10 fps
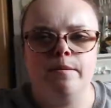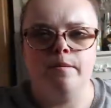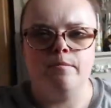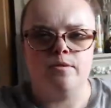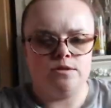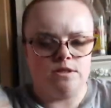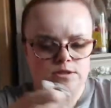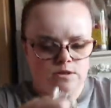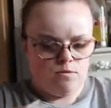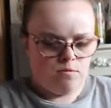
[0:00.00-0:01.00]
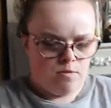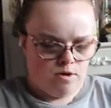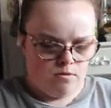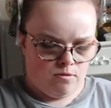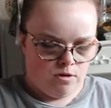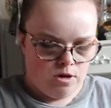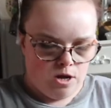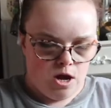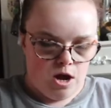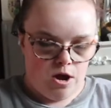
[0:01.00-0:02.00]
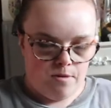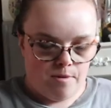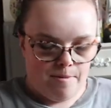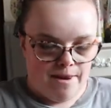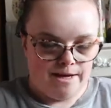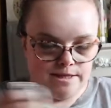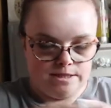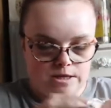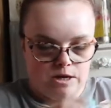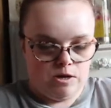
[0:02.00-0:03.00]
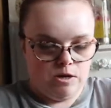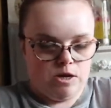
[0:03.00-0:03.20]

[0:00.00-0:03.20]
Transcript: bodysuit, what am I on? A play suit,